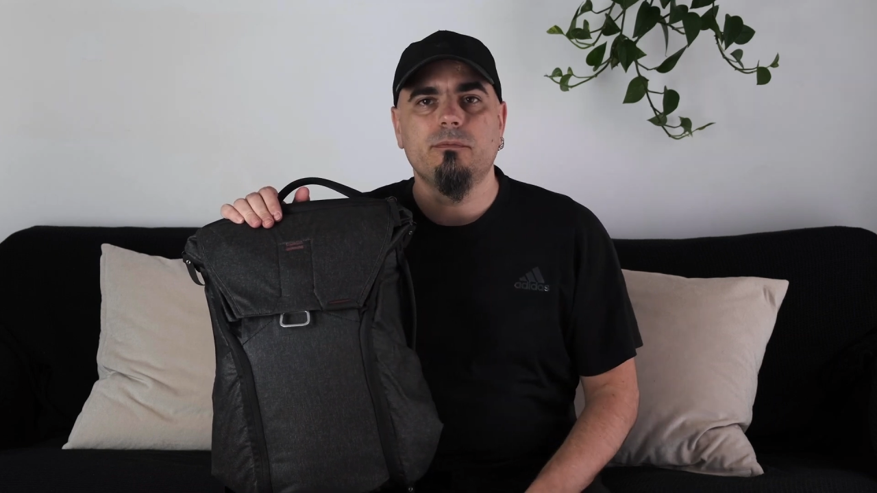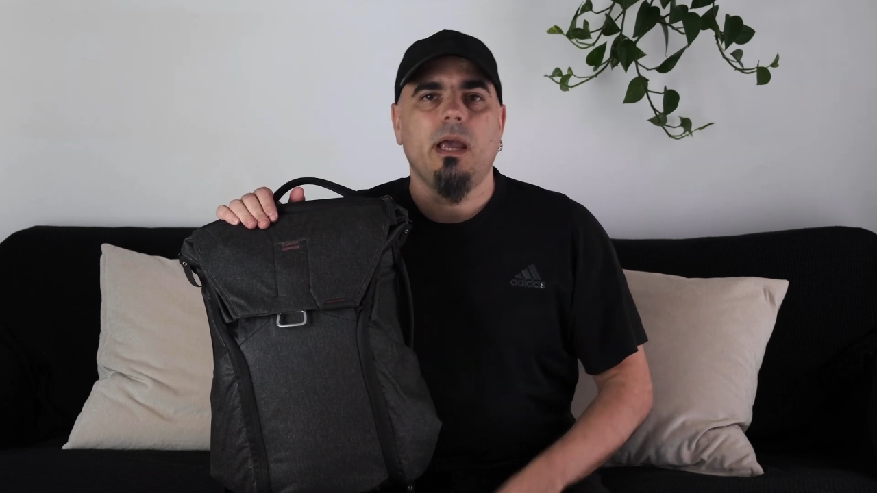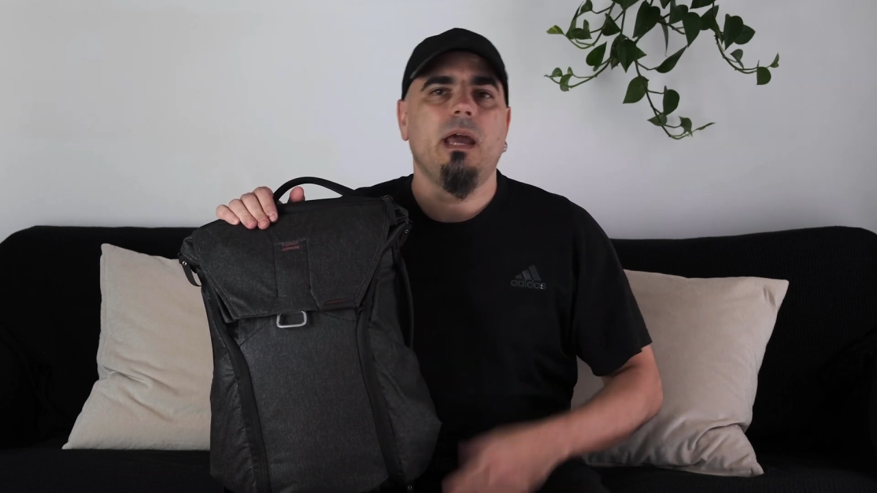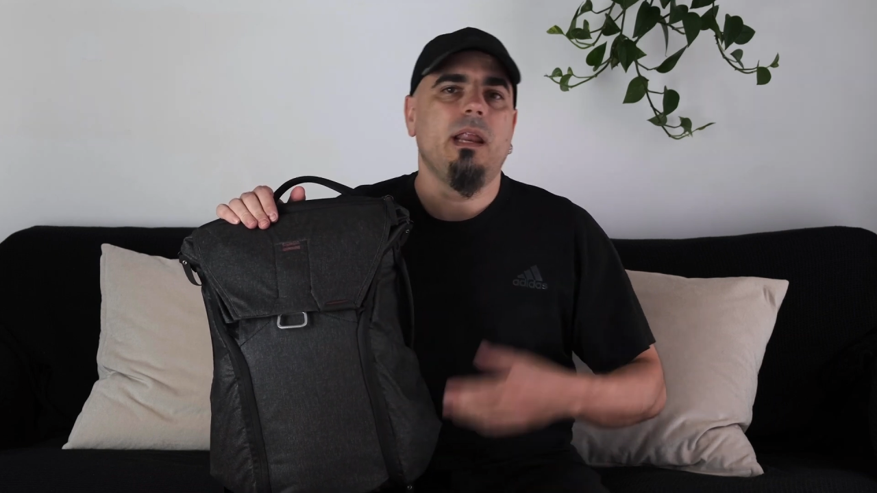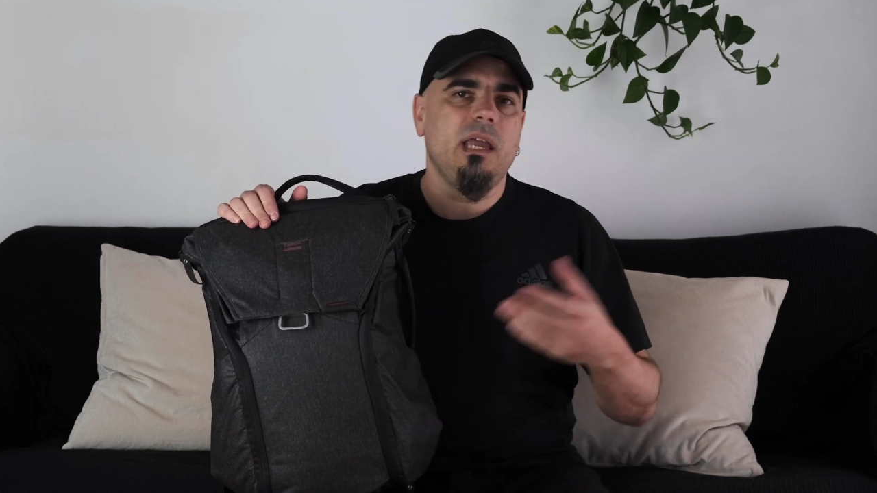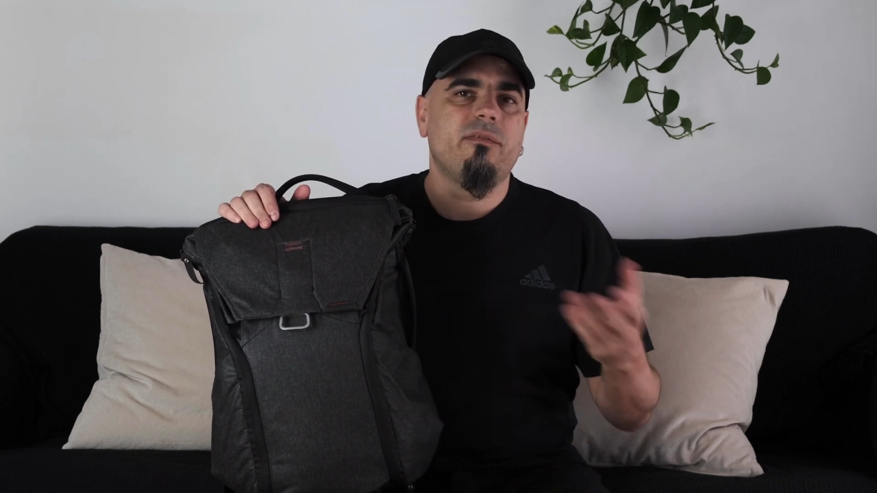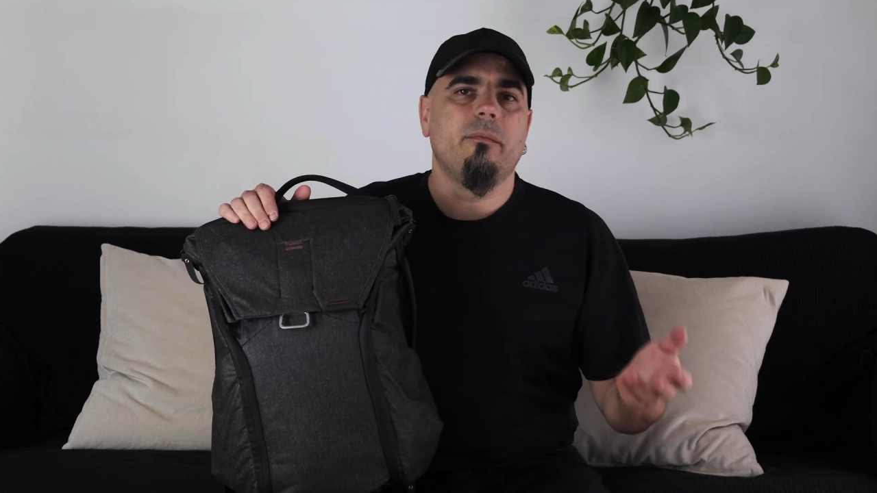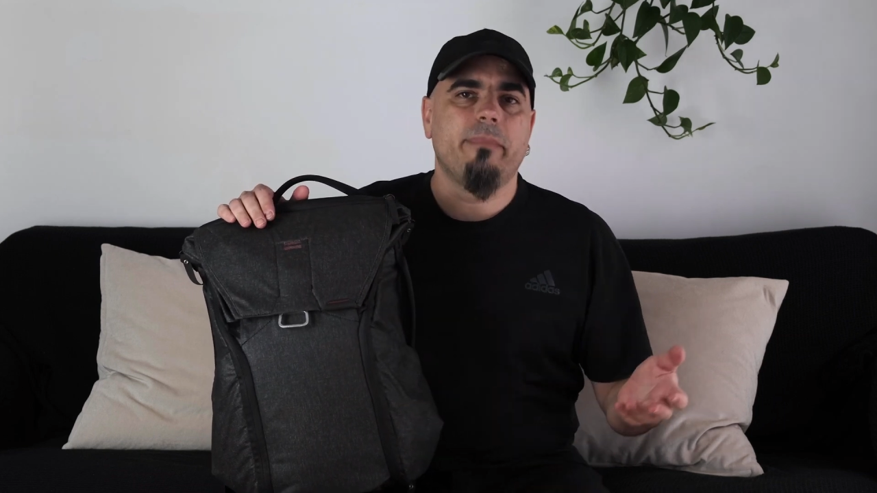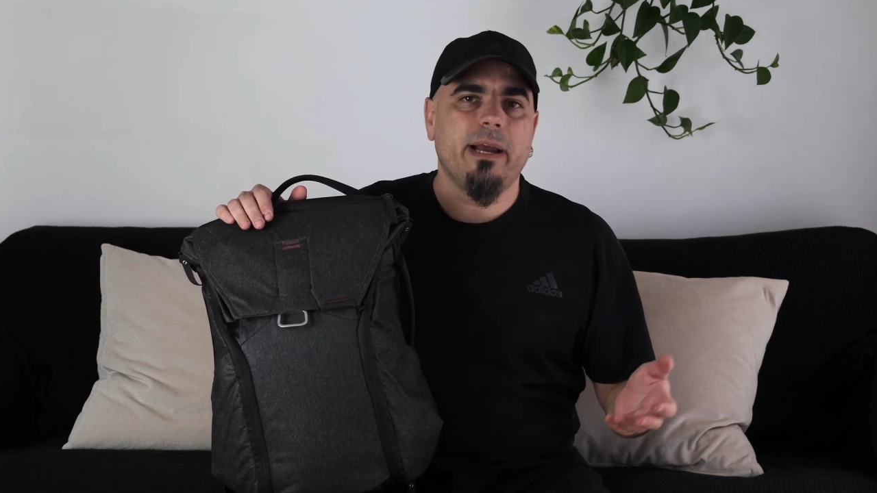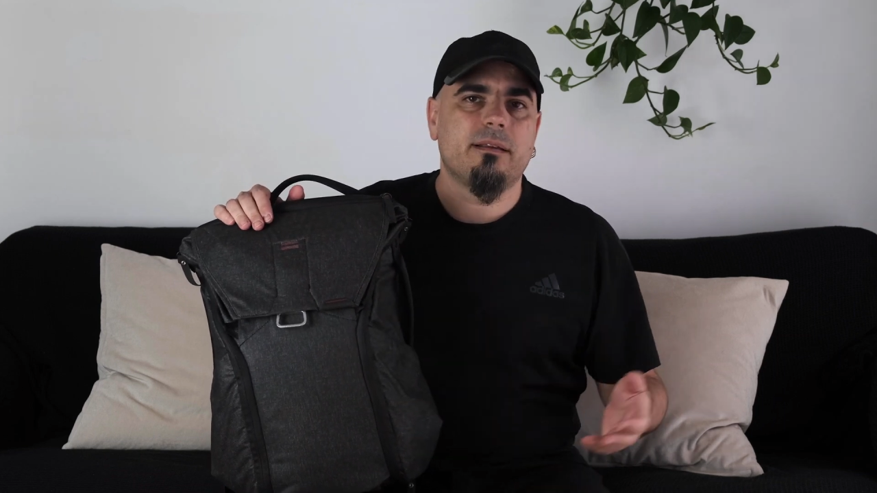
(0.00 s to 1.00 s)
and I
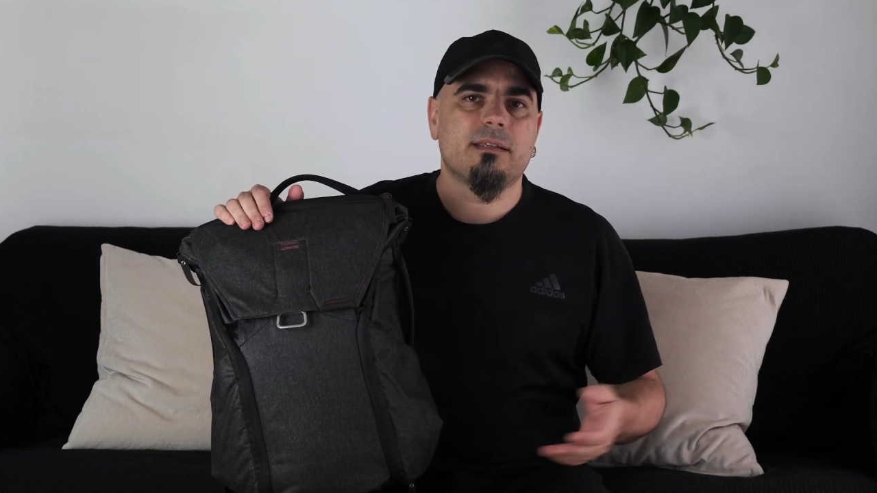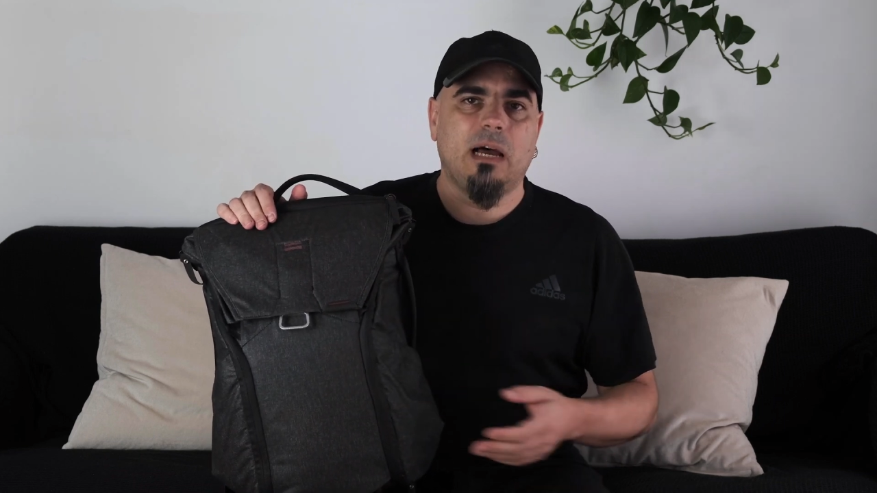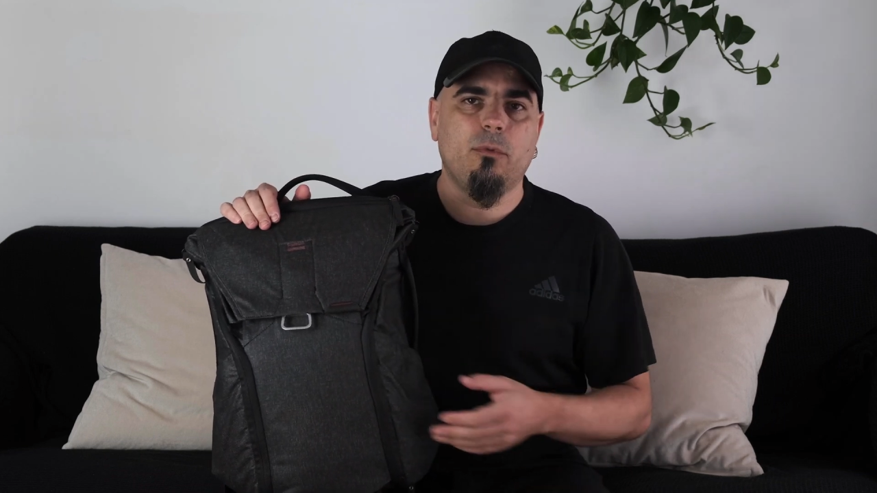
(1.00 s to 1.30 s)
even backed some